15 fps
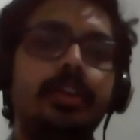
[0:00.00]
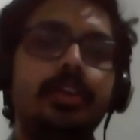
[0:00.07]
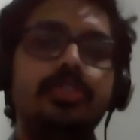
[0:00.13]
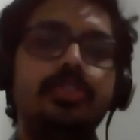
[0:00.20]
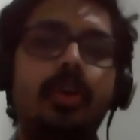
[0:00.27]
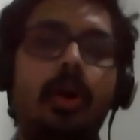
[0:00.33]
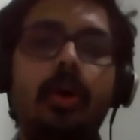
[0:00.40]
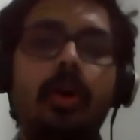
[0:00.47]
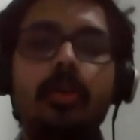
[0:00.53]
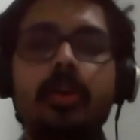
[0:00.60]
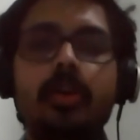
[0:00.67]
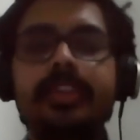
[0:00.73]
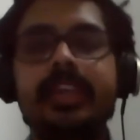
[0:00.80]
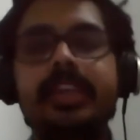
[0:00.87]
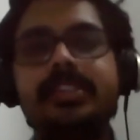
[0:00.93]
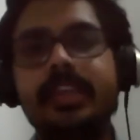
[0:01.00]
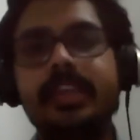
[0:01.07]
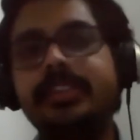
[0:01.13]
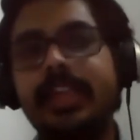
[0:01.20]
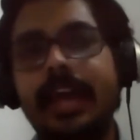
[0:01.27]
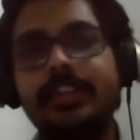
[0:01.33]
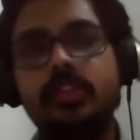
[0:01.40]
So all of these
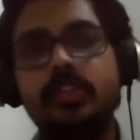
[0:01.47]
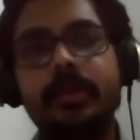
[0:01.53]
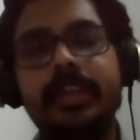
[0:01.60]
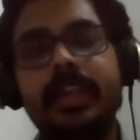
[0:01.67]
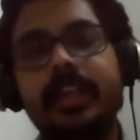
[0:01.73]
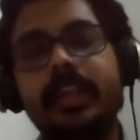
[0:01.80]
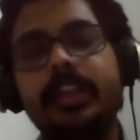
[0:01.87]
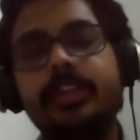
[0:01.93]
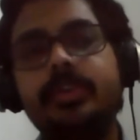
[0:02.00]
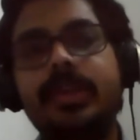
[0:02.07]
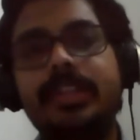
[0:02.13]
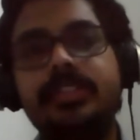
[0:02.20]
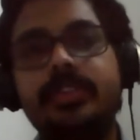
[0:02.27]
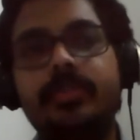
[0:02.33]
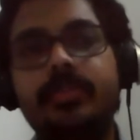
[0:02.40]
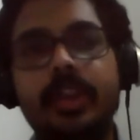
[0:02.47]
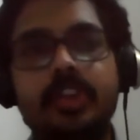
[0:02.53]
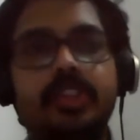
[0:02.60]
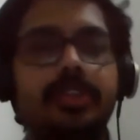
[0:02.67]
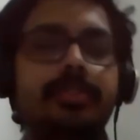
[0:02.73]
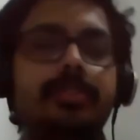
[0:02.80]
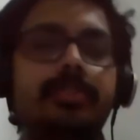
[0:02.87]
things has to be taken into
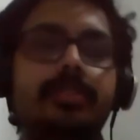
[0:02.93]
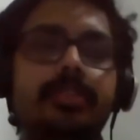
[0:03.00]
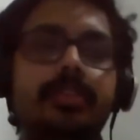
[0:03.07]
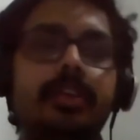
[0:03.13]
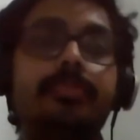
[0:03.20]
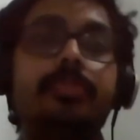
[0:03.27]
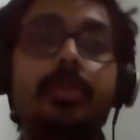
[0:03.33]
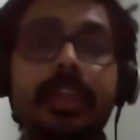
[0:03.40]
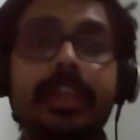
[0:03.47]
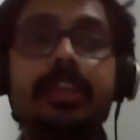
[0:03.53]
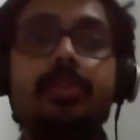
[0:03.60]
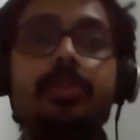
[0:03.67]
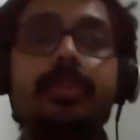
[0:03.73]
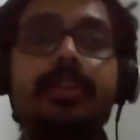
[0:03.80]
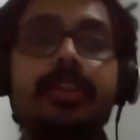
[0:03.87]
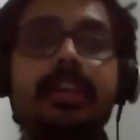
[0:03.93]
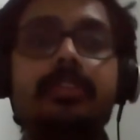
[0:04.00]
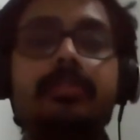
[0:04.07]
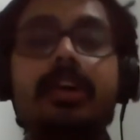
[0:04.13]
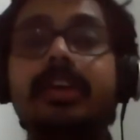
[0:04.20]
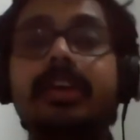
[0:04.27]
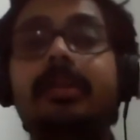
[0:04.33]
consideration if you need to
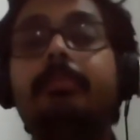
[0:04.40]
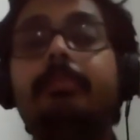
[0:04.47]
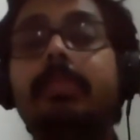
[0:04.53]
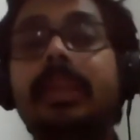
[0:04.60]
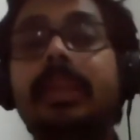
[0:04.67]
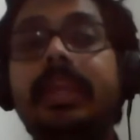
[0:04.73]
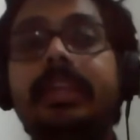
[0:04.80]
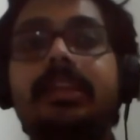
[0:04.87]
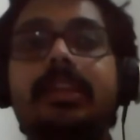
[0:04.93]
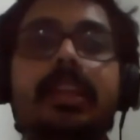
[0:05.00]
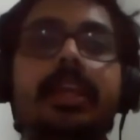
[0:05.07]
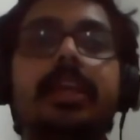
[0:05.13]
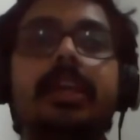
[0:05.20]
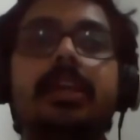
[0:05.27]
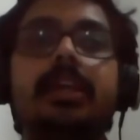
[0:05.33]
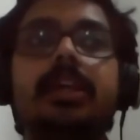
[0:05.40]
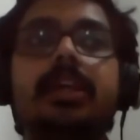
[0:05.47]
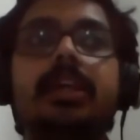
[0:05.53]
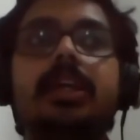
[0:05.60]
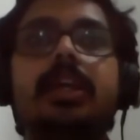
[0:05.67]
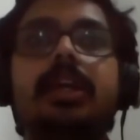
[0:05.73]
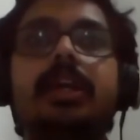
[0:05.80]
live a completely
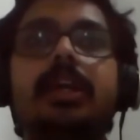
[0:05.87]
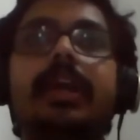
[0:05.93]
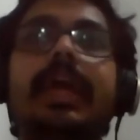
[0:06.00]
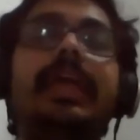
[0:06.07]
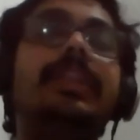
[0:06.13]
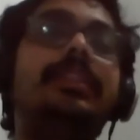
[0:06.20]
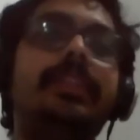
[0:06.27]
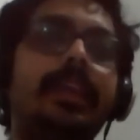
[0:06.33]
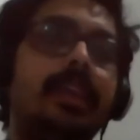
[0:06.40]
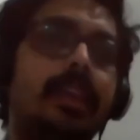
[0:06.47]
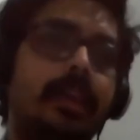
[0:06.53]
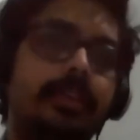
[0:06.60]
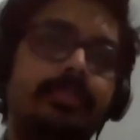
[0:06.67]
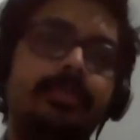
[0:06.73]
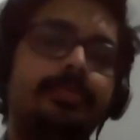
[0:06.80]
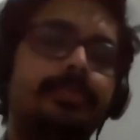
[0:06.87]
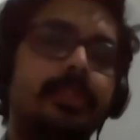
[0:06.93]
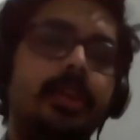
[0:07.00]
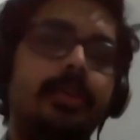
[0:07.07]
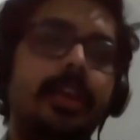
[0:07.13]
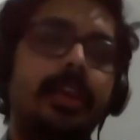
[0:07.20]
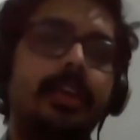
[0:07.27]
healthy life.
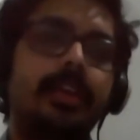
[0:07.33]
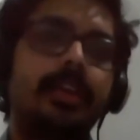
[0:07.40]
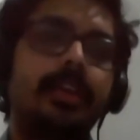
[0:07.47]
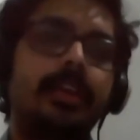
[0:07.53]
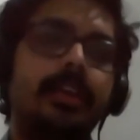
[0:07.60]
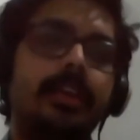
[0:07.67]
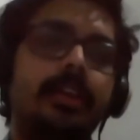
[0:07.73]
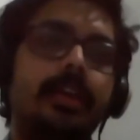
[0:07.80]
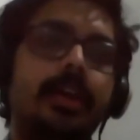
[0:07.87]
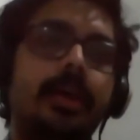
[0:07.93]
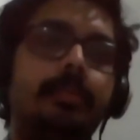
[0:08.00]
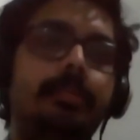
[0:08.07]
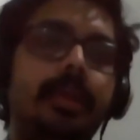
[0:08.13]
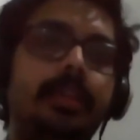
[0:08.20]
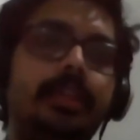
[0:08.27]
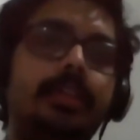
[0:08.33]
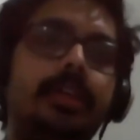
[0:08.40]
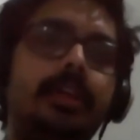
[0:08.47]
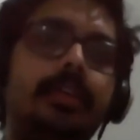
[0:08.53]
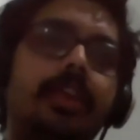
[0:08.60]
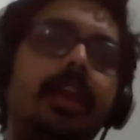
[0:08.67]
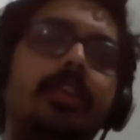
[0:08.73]
Okay, but
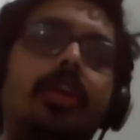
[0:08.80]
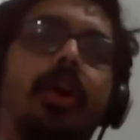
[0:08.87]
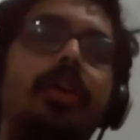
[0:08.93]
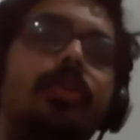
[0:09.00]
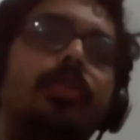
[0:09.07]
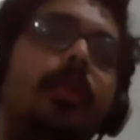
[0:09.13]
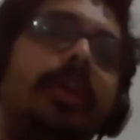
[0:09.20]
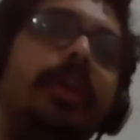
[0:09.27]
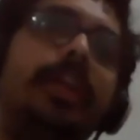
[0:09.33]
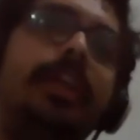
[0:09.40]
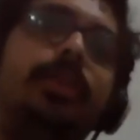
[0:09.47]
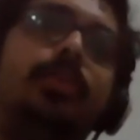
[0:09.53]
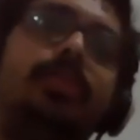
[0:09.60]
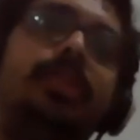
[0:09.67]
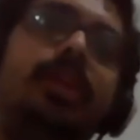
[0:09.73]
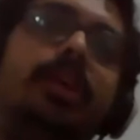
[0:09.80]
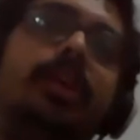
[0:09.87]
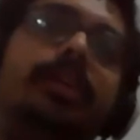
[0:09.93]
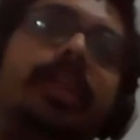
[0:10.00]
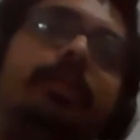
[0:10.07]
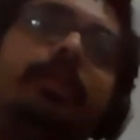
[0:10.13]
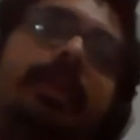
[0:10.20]
we are not going into
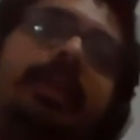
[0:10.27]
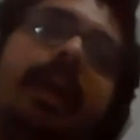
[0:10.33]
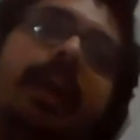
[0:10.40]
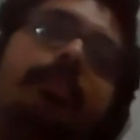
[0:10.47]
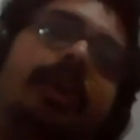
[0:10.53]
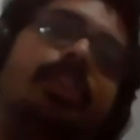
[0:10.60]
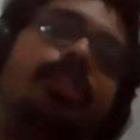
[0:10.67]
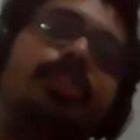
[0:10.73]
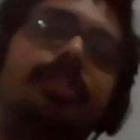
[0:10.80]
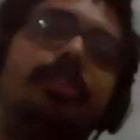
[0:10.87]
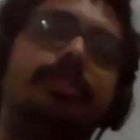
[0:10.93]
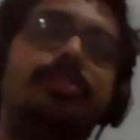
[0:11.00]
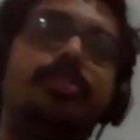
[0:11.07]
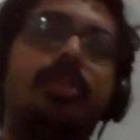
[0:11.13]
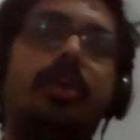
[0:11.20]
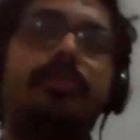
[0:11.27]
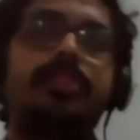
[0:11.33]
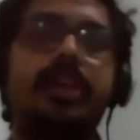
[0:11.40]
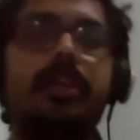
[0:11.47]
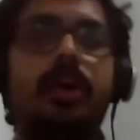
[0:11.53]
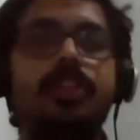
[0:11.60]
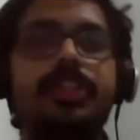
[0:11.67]
the deeper dimensions of
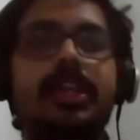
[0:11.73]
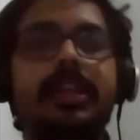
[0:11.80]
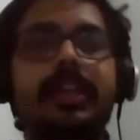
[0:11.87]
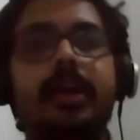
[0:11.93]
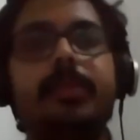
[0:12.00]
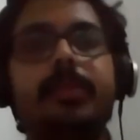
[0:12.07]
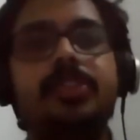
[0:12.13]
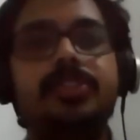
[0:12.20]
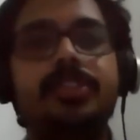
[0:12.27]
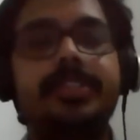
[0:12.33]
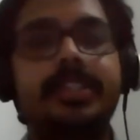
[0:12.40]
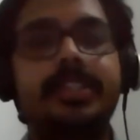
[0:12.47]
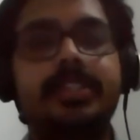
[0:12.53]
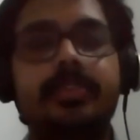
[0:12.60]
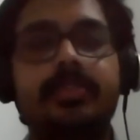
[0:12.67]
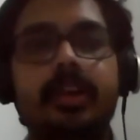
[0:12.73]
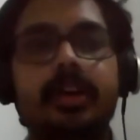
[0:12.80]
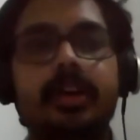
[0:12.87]
psychological dimensions, etc.